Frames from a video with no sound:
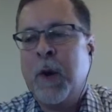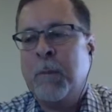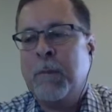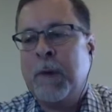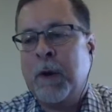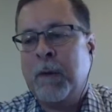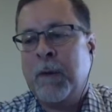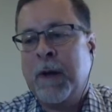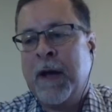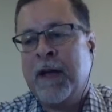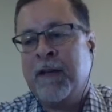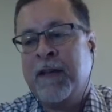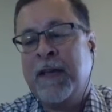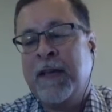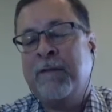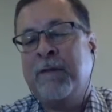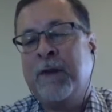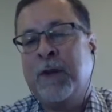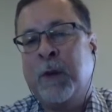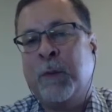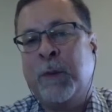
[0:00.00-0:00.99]
But
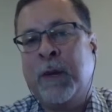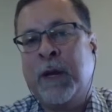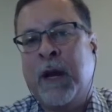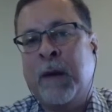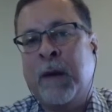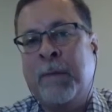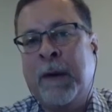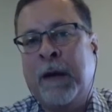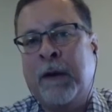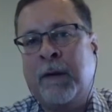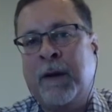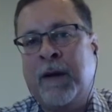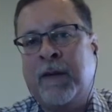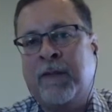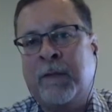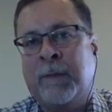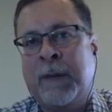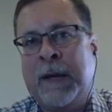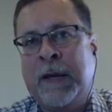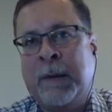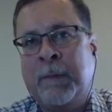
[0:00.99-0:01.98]
even though we got better at
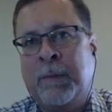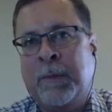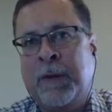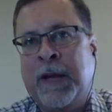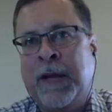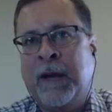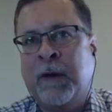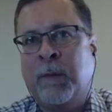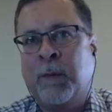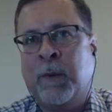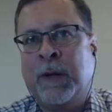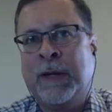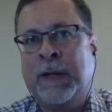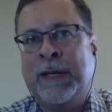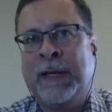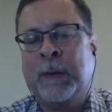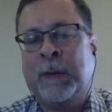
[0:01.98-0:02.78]
estimating planned work,